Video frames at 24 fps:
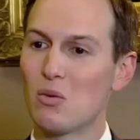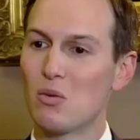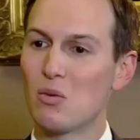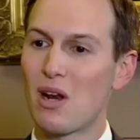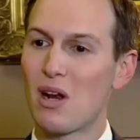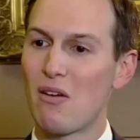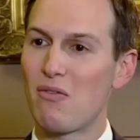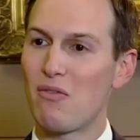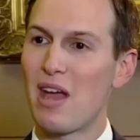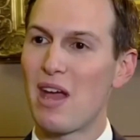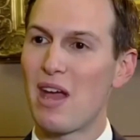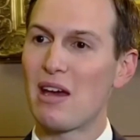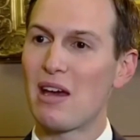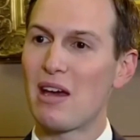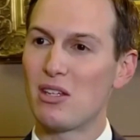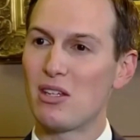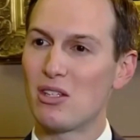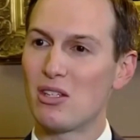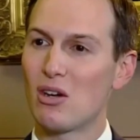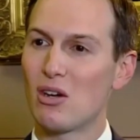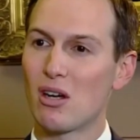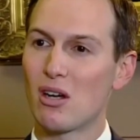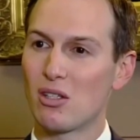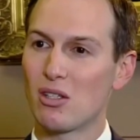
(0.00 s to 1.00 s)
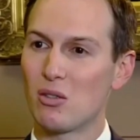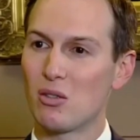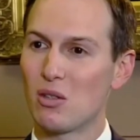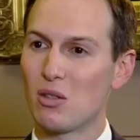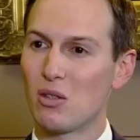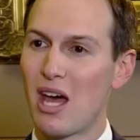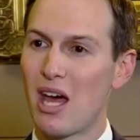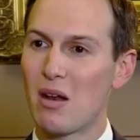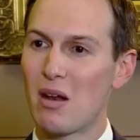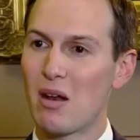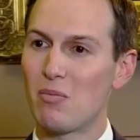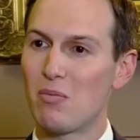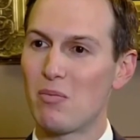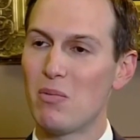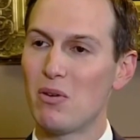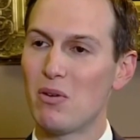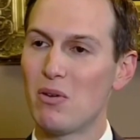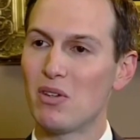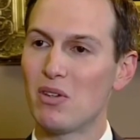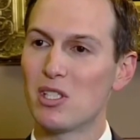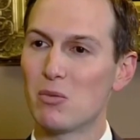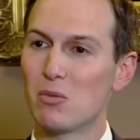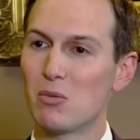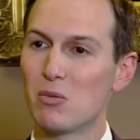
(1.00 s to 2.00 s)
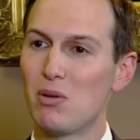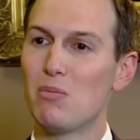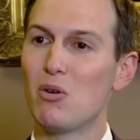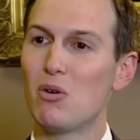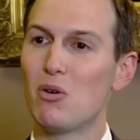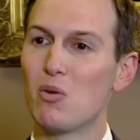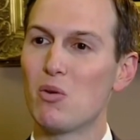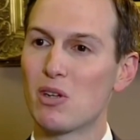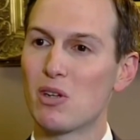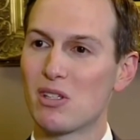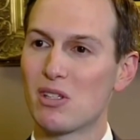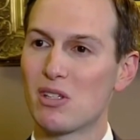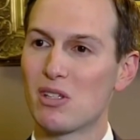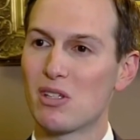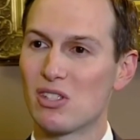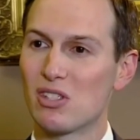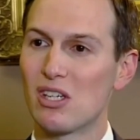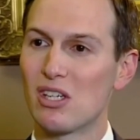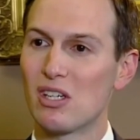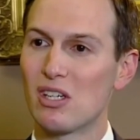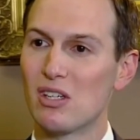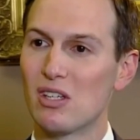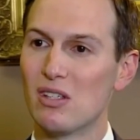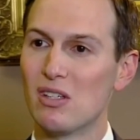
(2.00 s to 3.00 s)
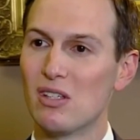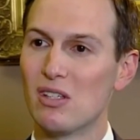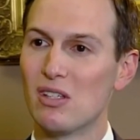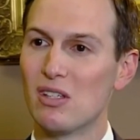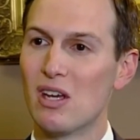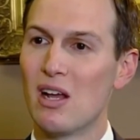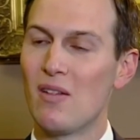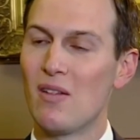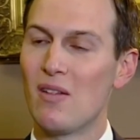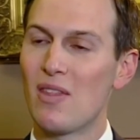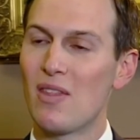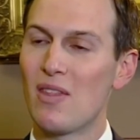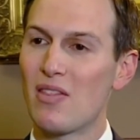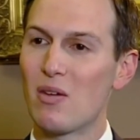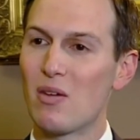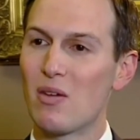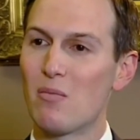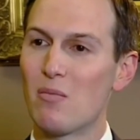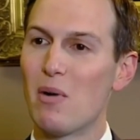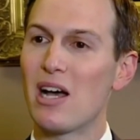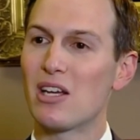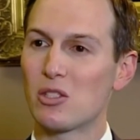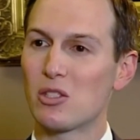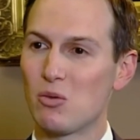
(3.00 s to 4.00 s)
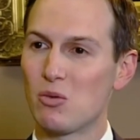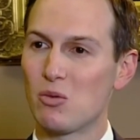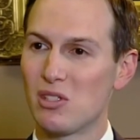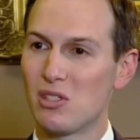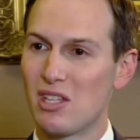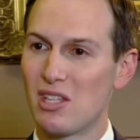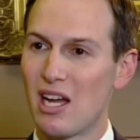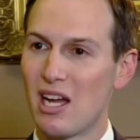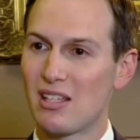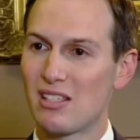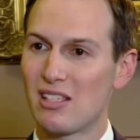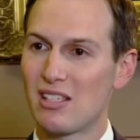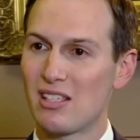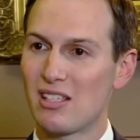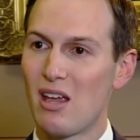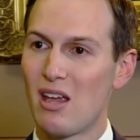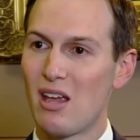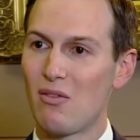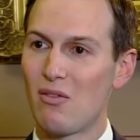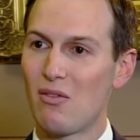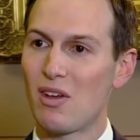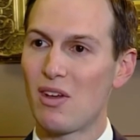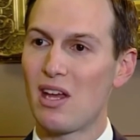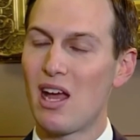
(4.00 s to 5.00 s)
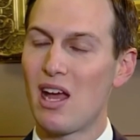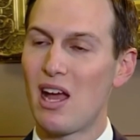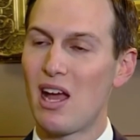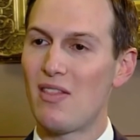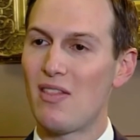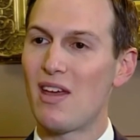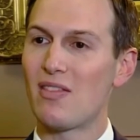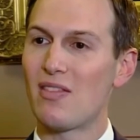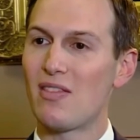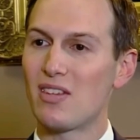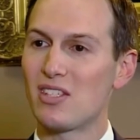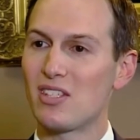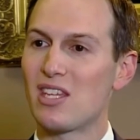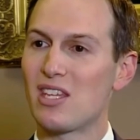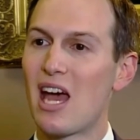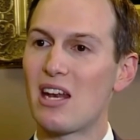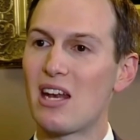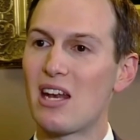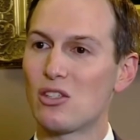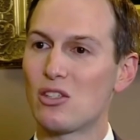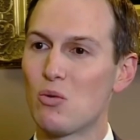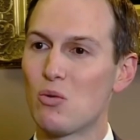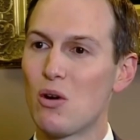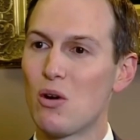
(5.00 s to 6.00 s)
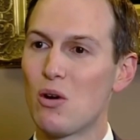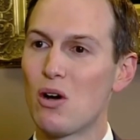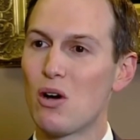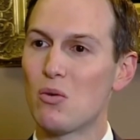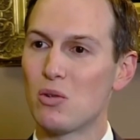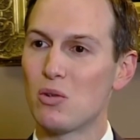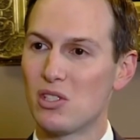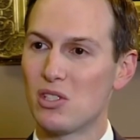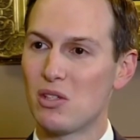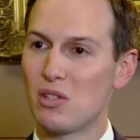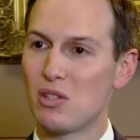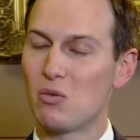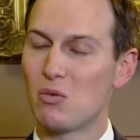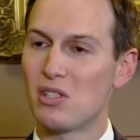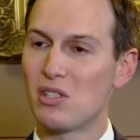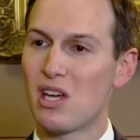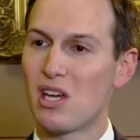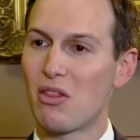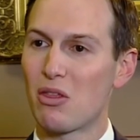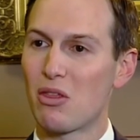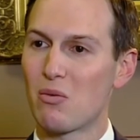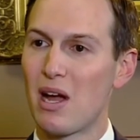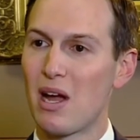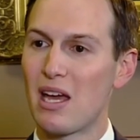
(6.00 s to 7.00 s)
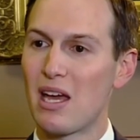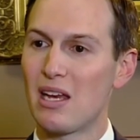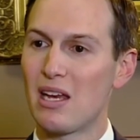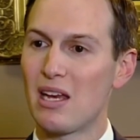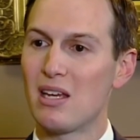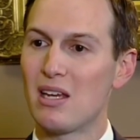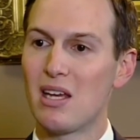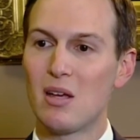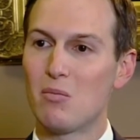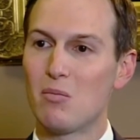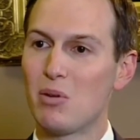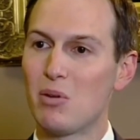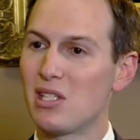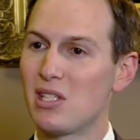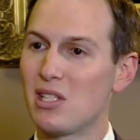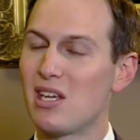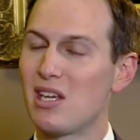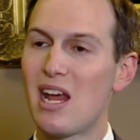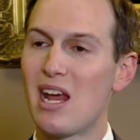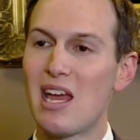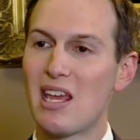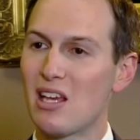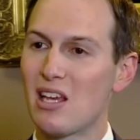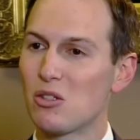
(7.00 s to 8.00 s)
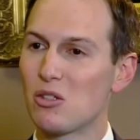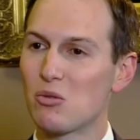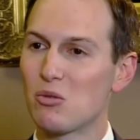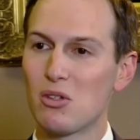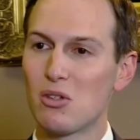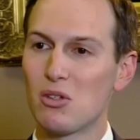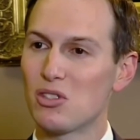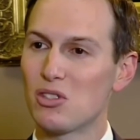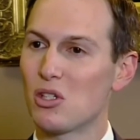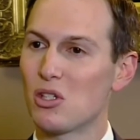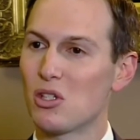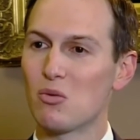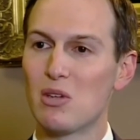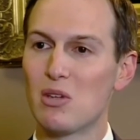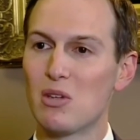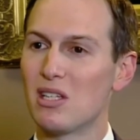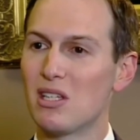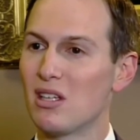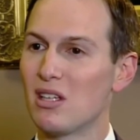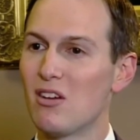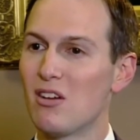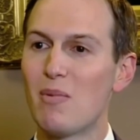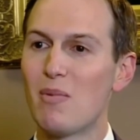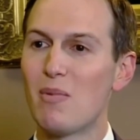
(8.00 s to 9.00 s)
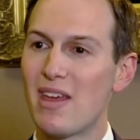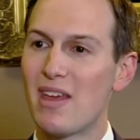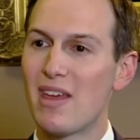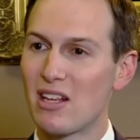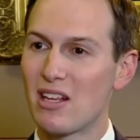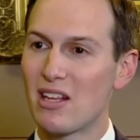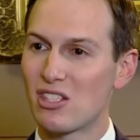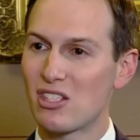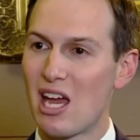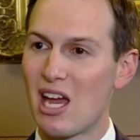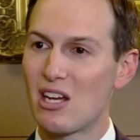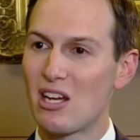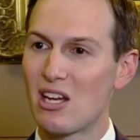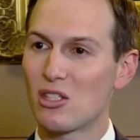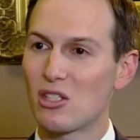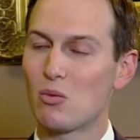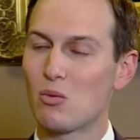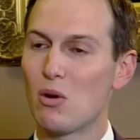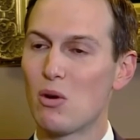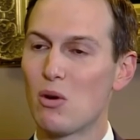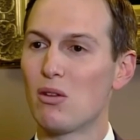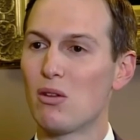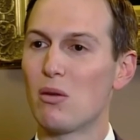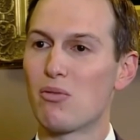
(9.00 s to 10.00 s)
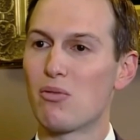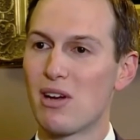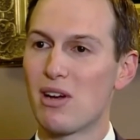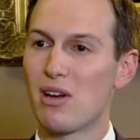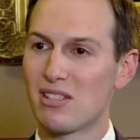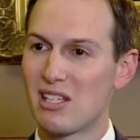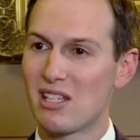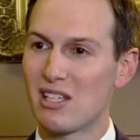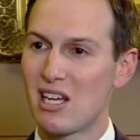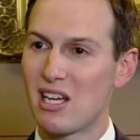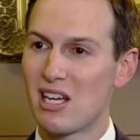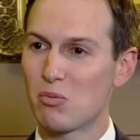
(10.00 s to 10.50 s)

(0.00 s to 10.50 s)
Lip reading: what I found in talking to a lot of people is people were concerned that the mosque was not safe and that the status quo was at threat. But today, Israel has agreed to live by that status quo. The president